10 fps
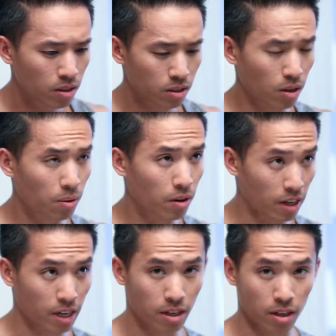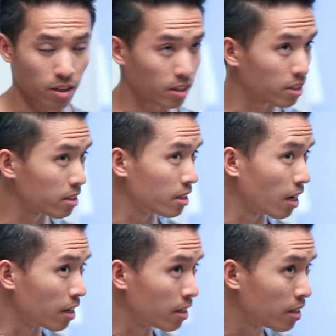So we'll go ahead and call this
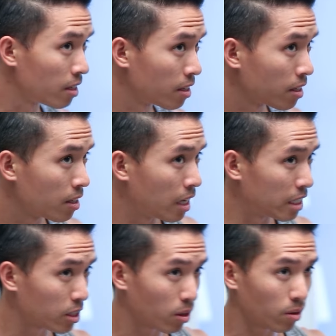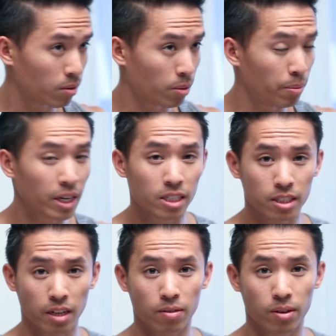done. And so the biggest
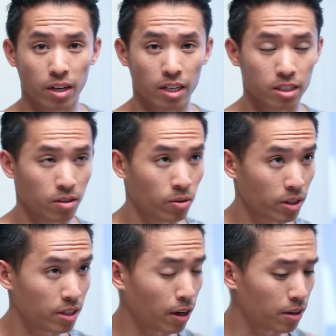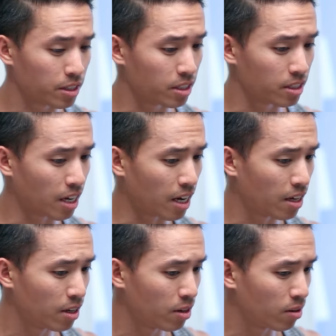thing for you guys to really notice is
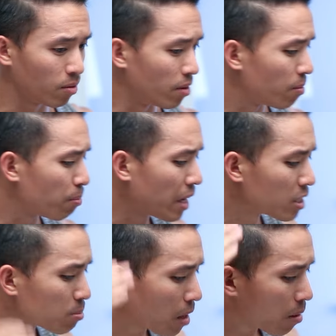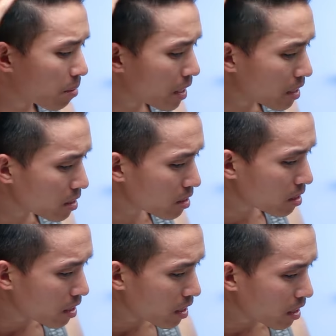that with paste pomades,
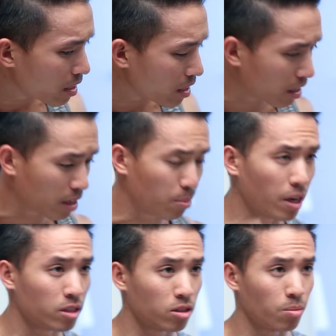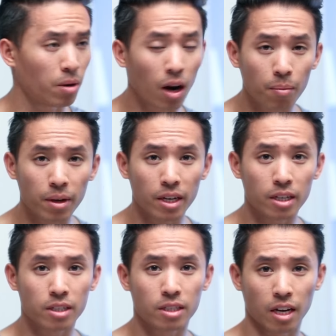in comparison to
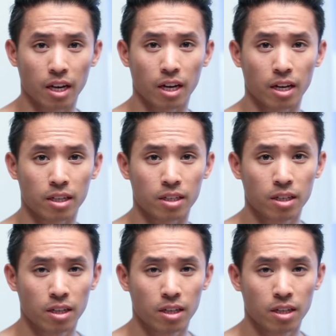pomades and